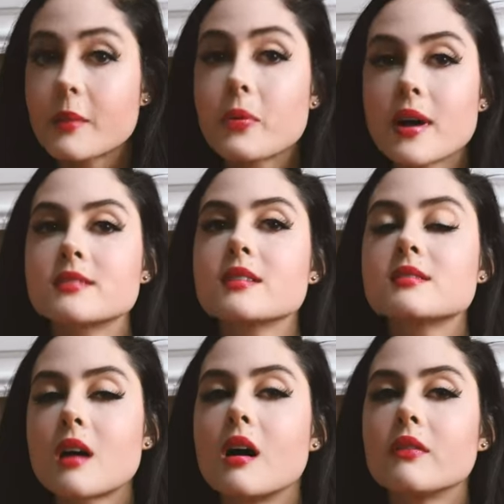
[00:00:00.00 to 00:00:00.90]

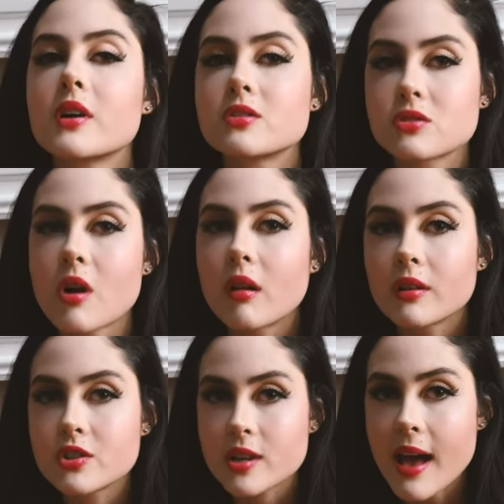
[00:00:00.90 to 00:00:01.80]
presence of
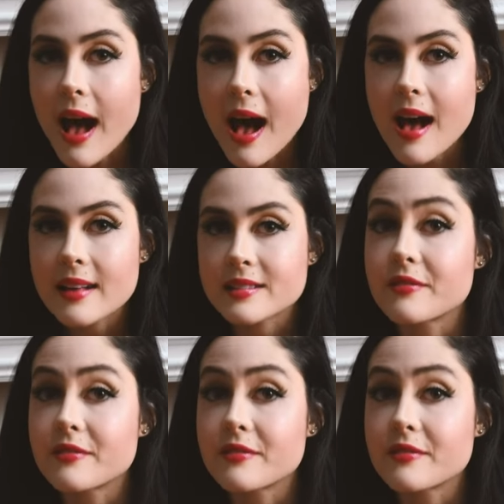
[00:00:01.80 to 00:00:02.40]
astrology as